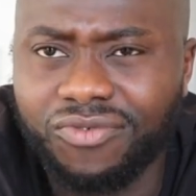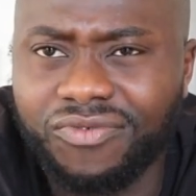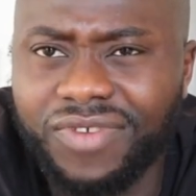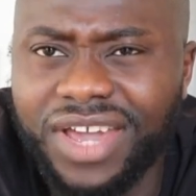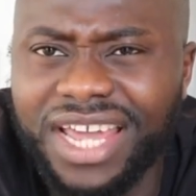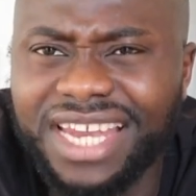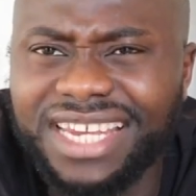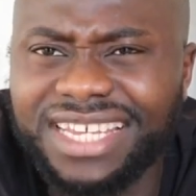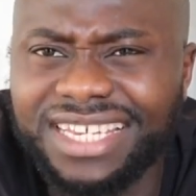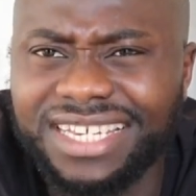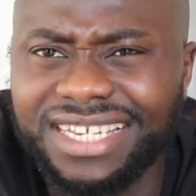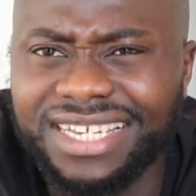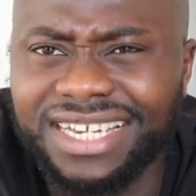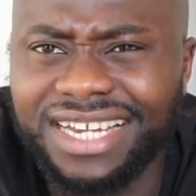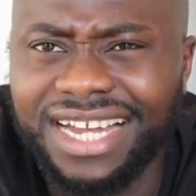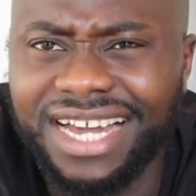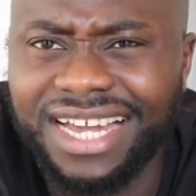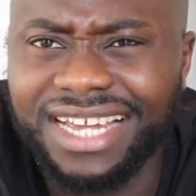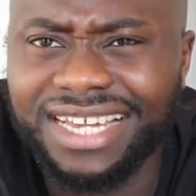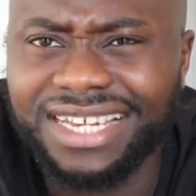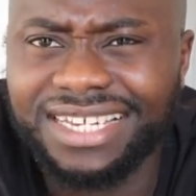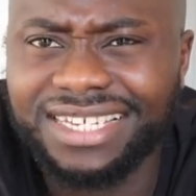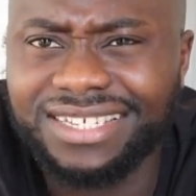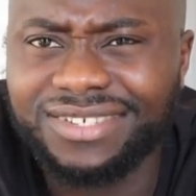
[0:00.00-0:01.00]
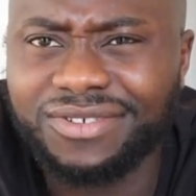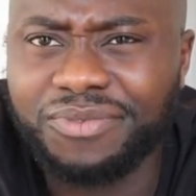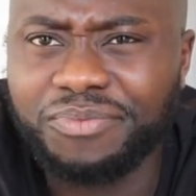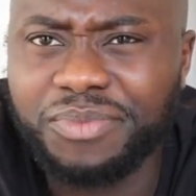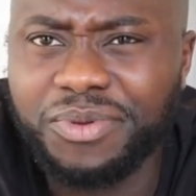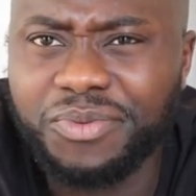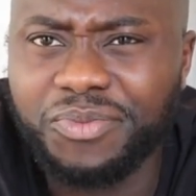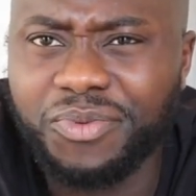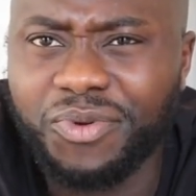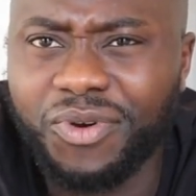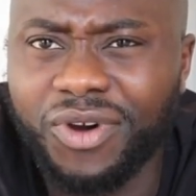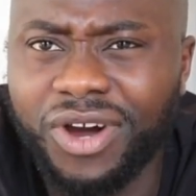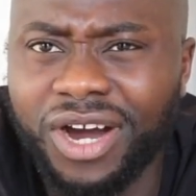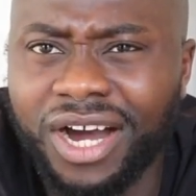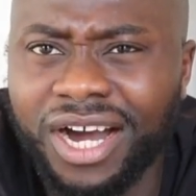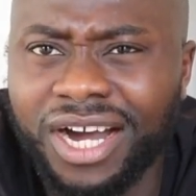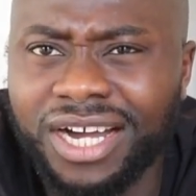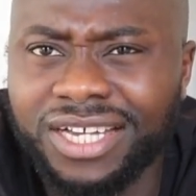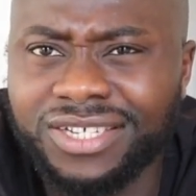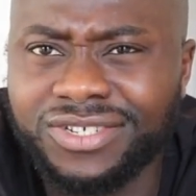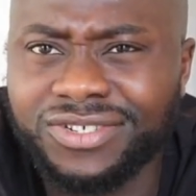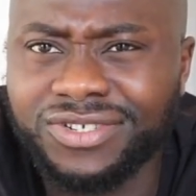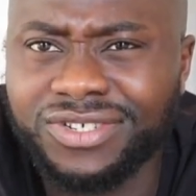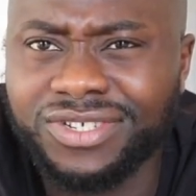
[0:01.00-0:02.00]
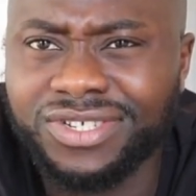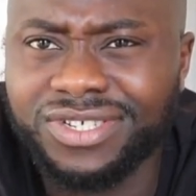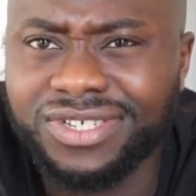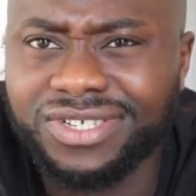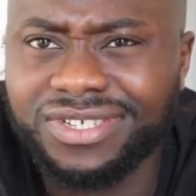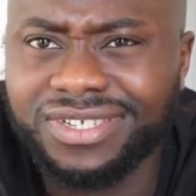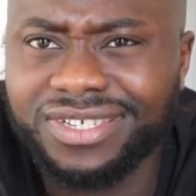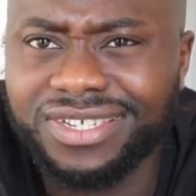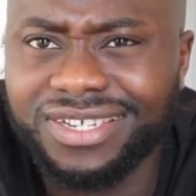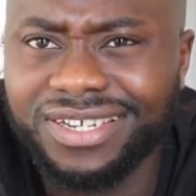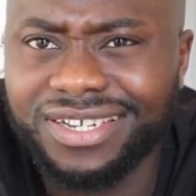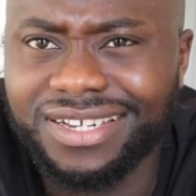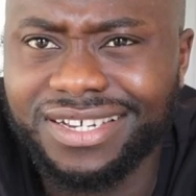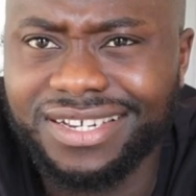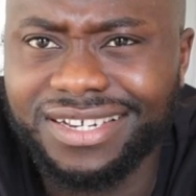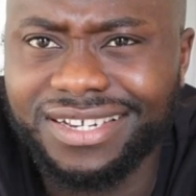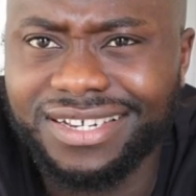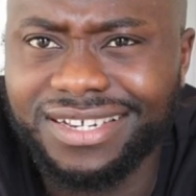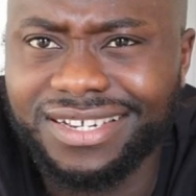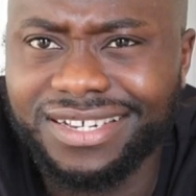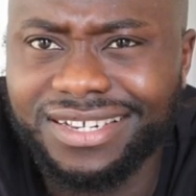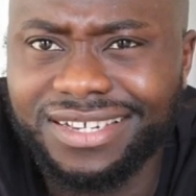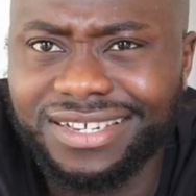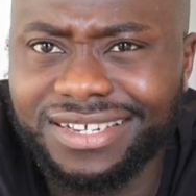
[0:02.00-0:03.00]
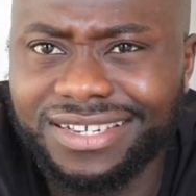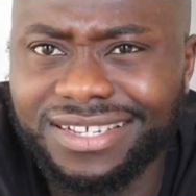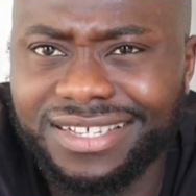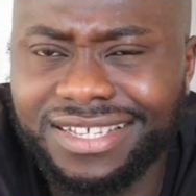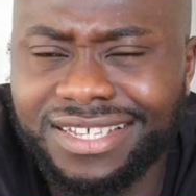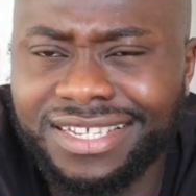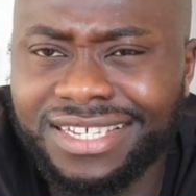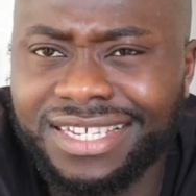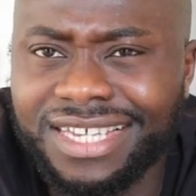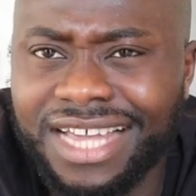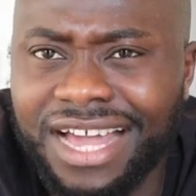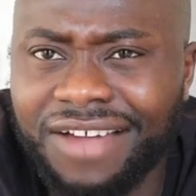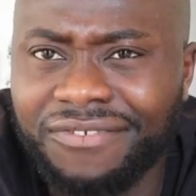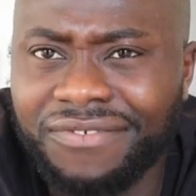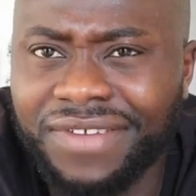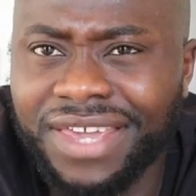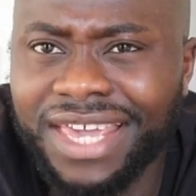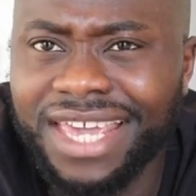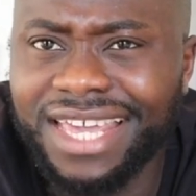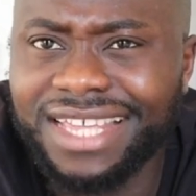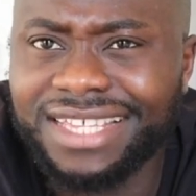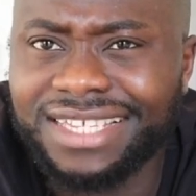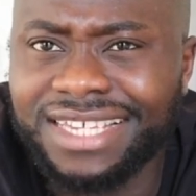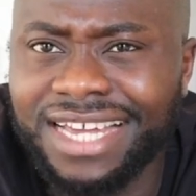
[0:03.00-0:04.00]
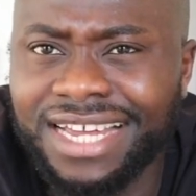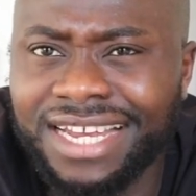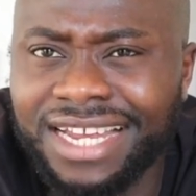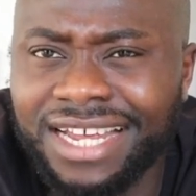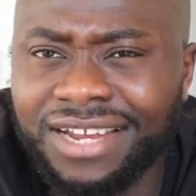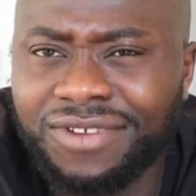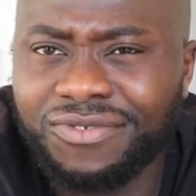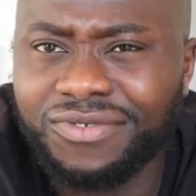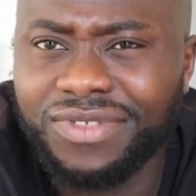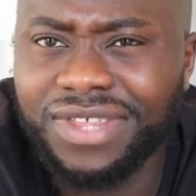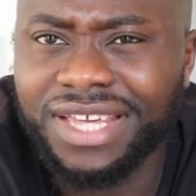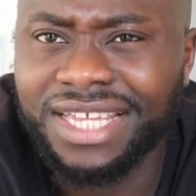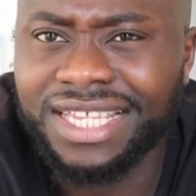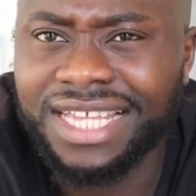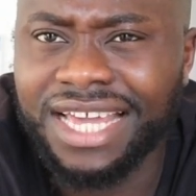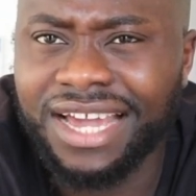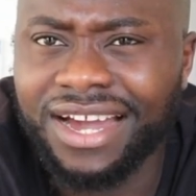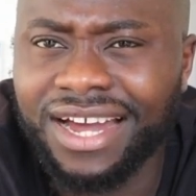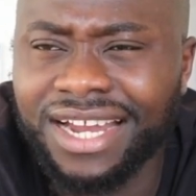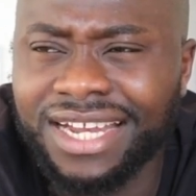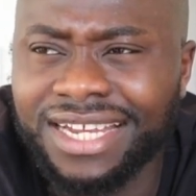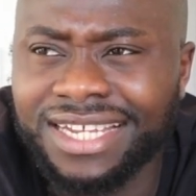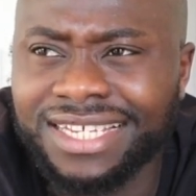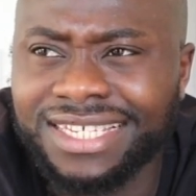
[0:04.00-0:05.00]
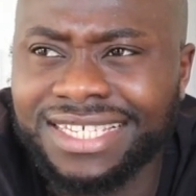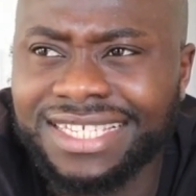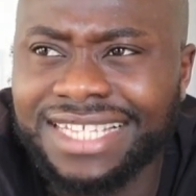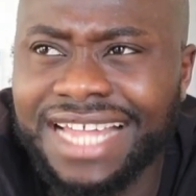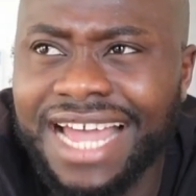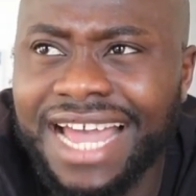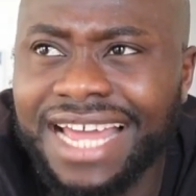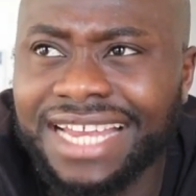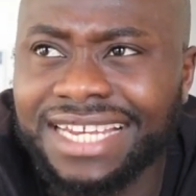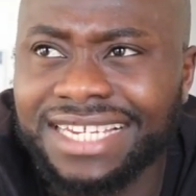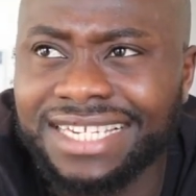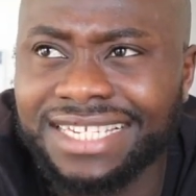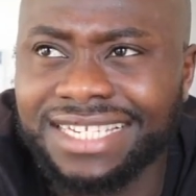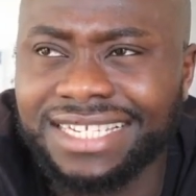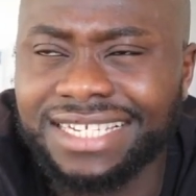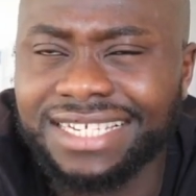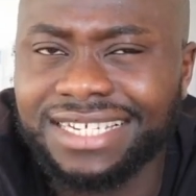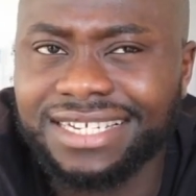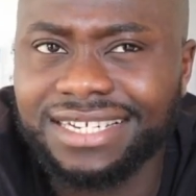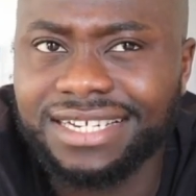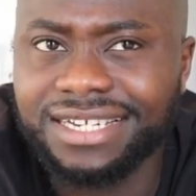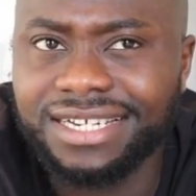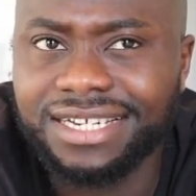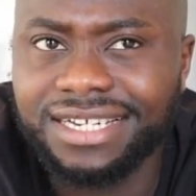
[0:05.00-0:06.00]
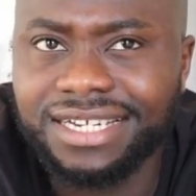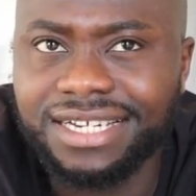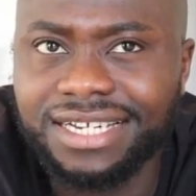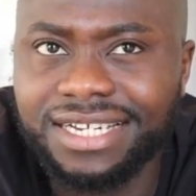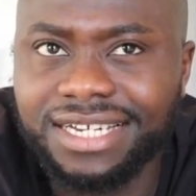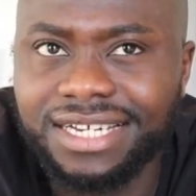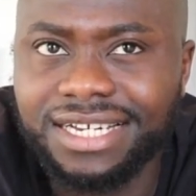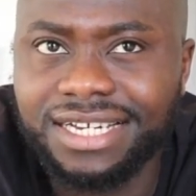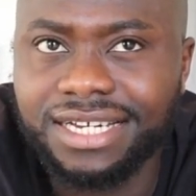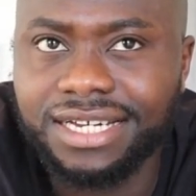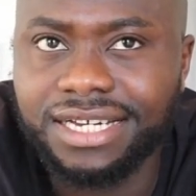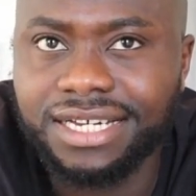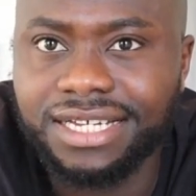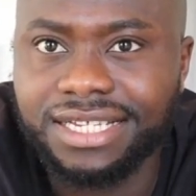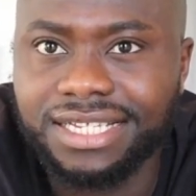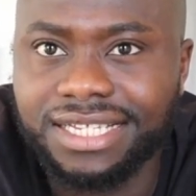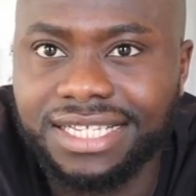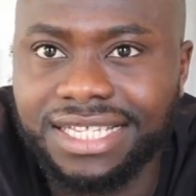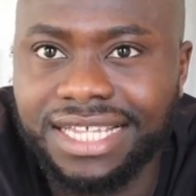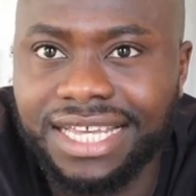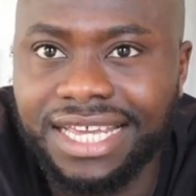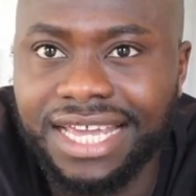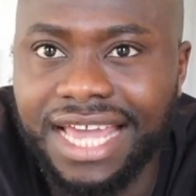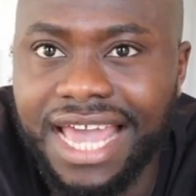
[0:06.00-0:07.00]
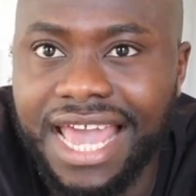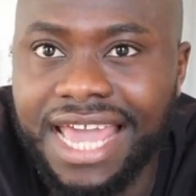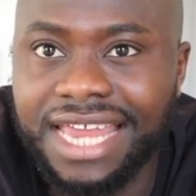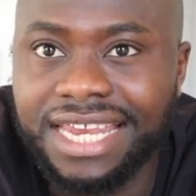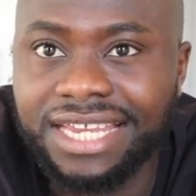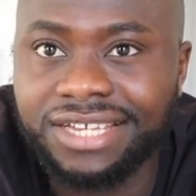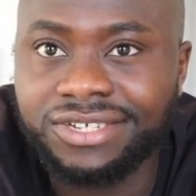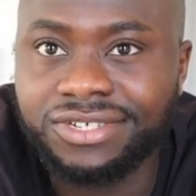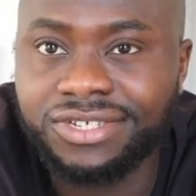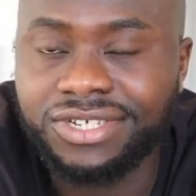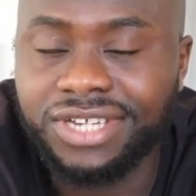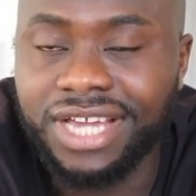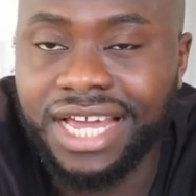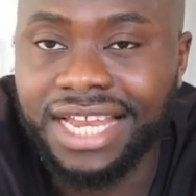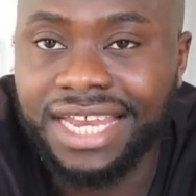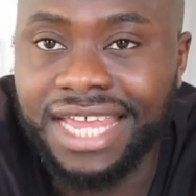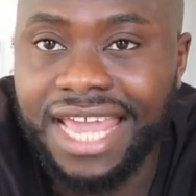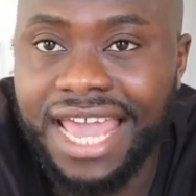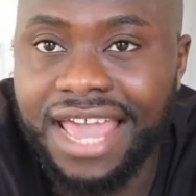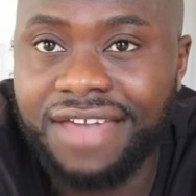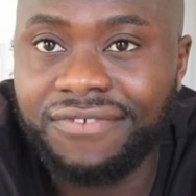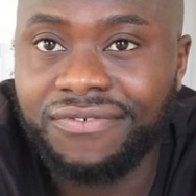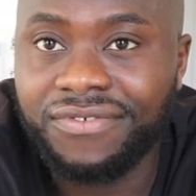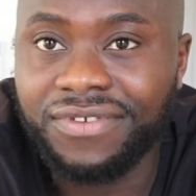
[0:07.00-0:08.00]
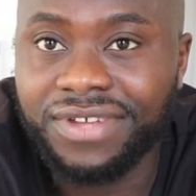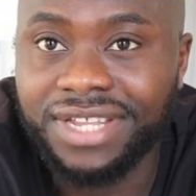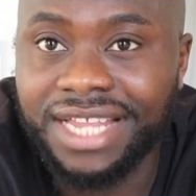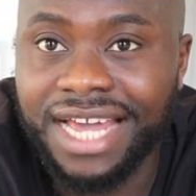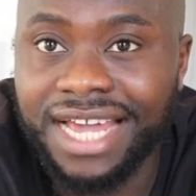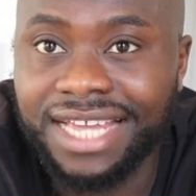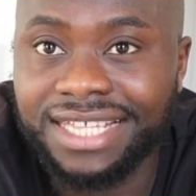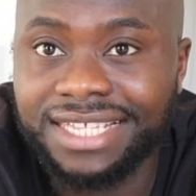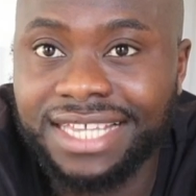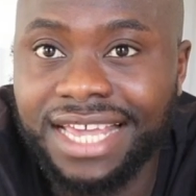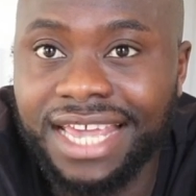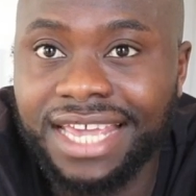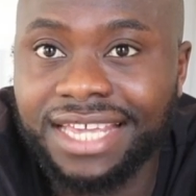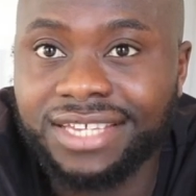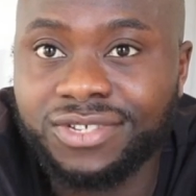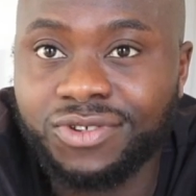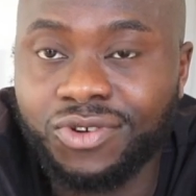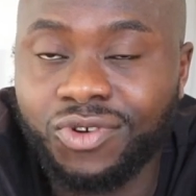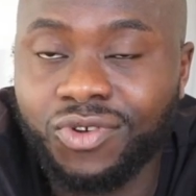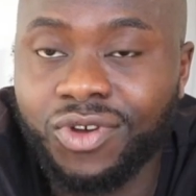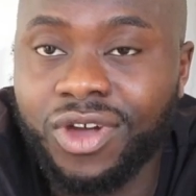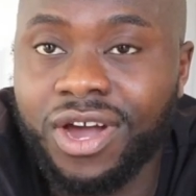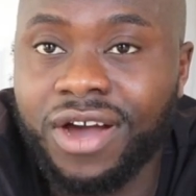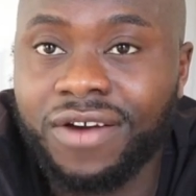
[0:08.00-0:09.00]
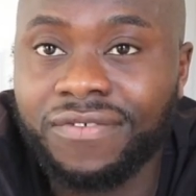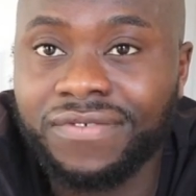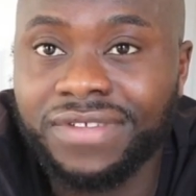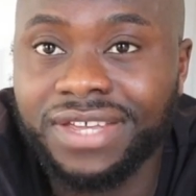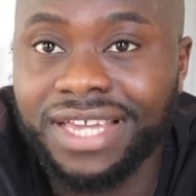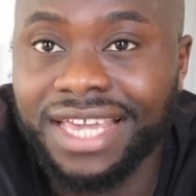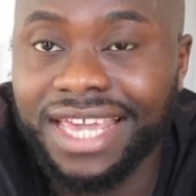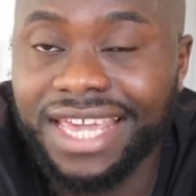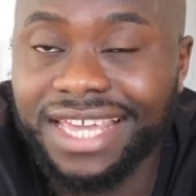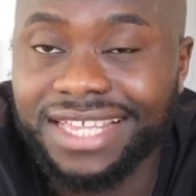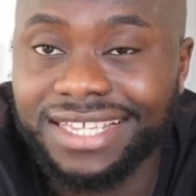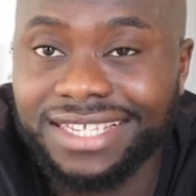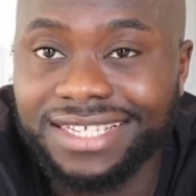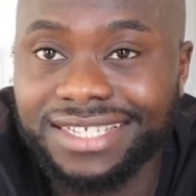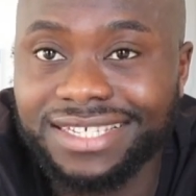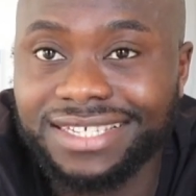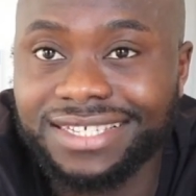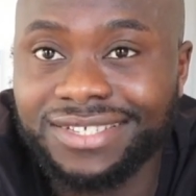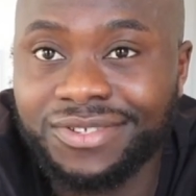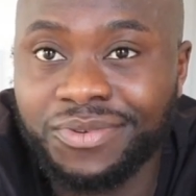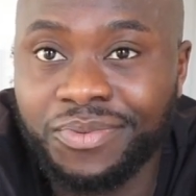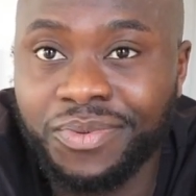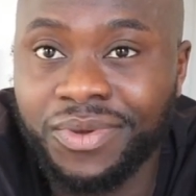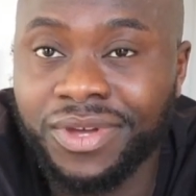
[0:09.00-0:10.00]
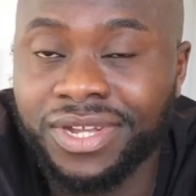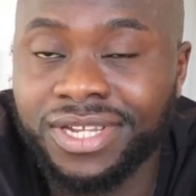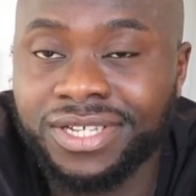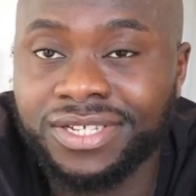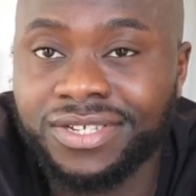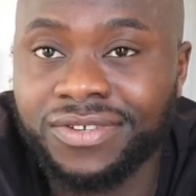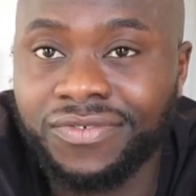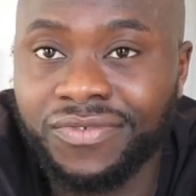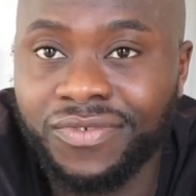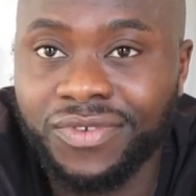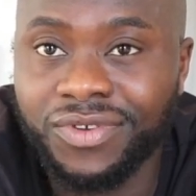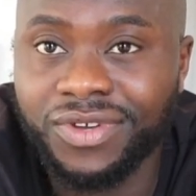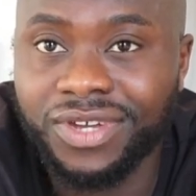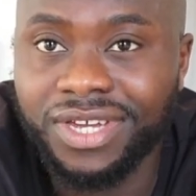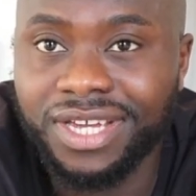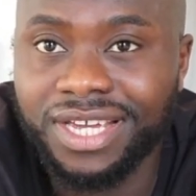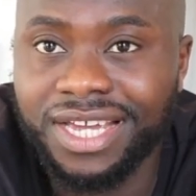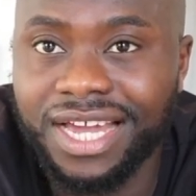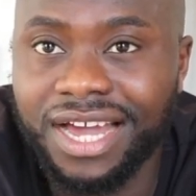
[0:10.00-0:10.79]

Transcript: ready. Like, some people are just, they just have kids, and I don't think they understand the energy and the effort that it takes to look after kids, to be honest with you.